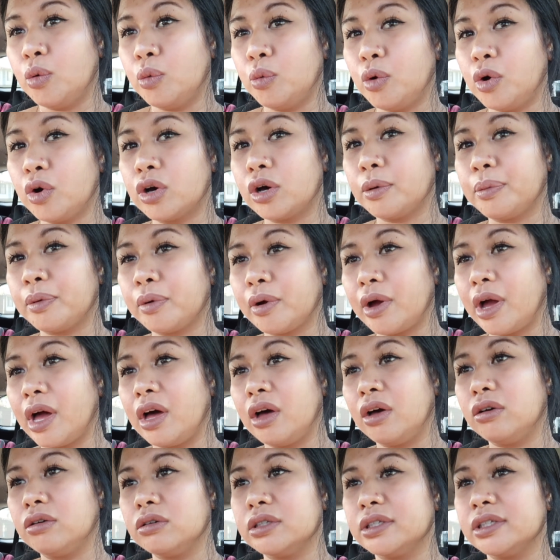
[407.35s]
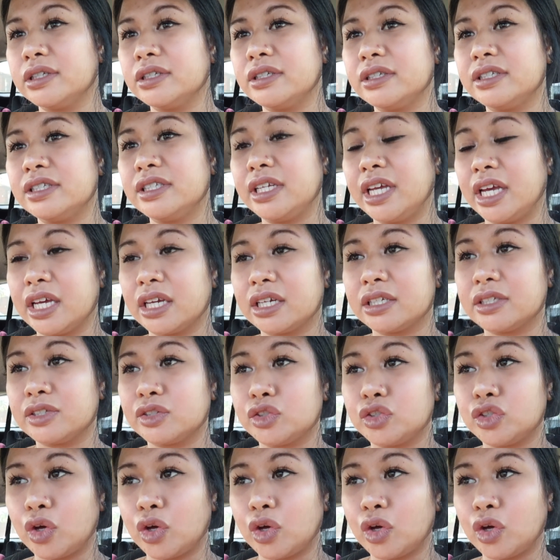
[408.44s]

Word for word: Woke up around six,